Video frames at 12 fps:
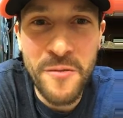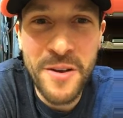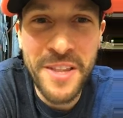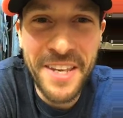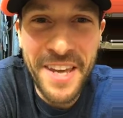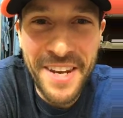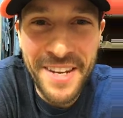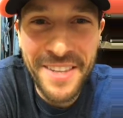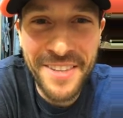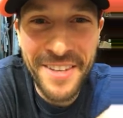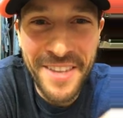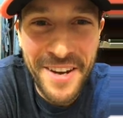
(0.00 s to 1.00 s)
really getting
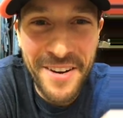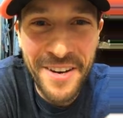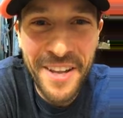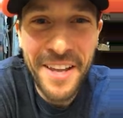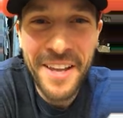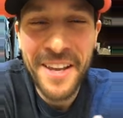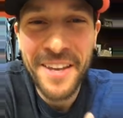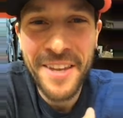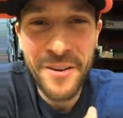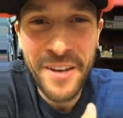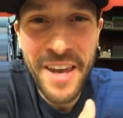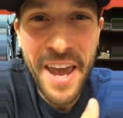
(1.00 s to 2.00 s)
into their
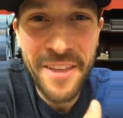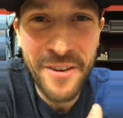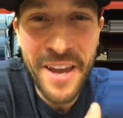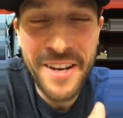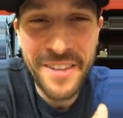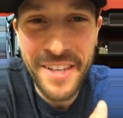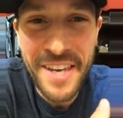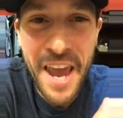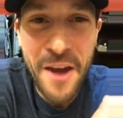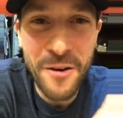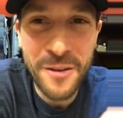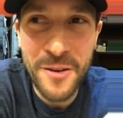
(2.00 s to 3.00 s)
they're they're getting into
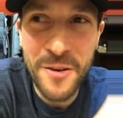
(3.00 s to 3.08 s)
character.